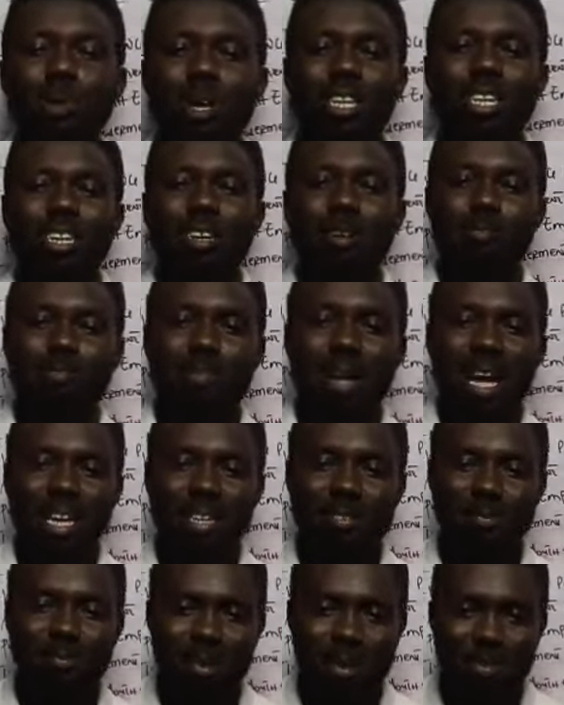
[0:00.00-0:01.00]
welcome
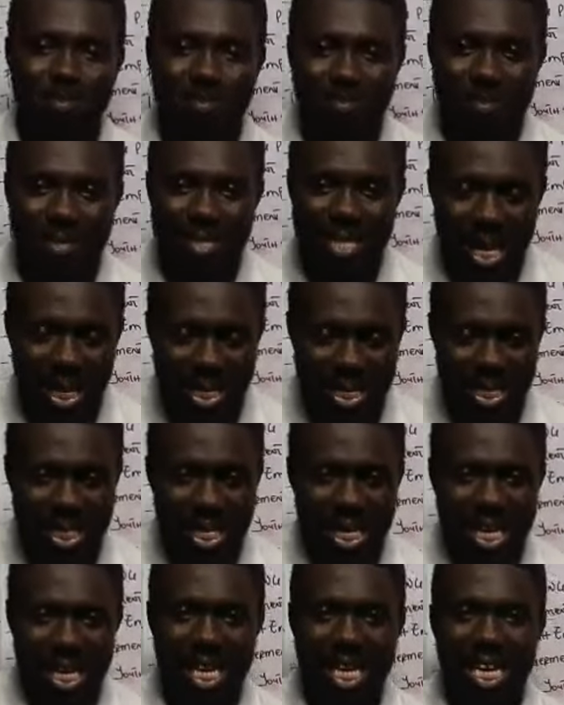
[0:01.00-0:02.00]
back from that,
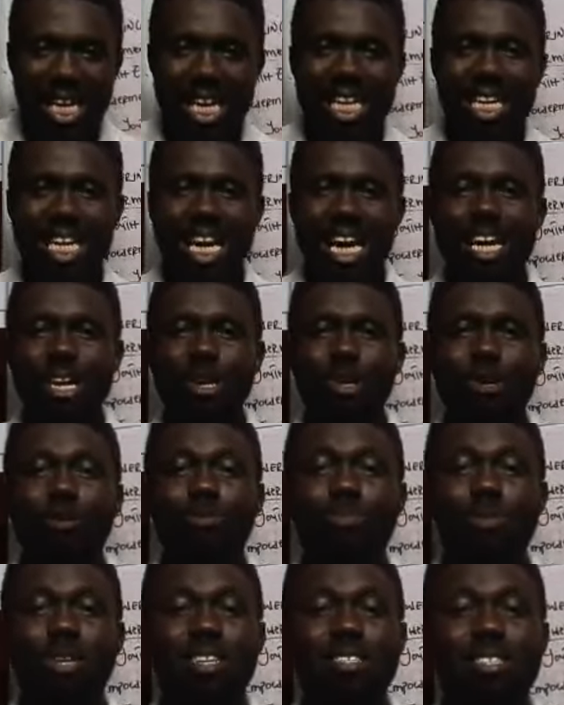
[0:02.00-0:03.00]
and I
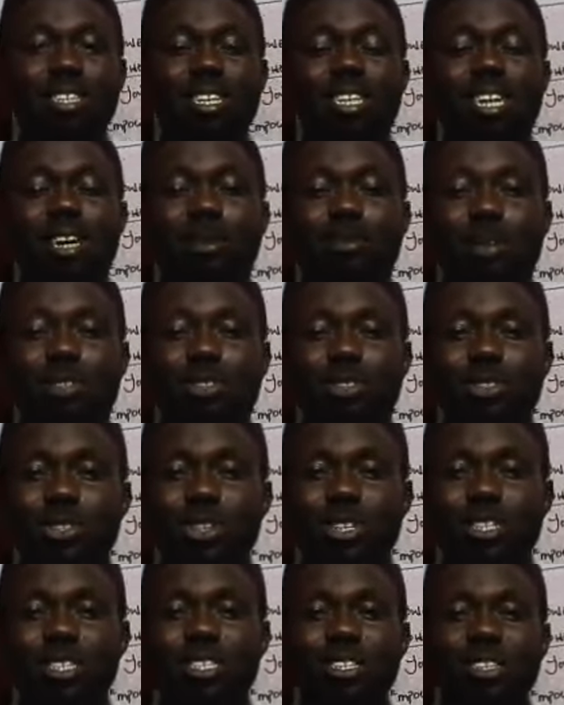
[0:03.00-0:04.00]
hope you answered that question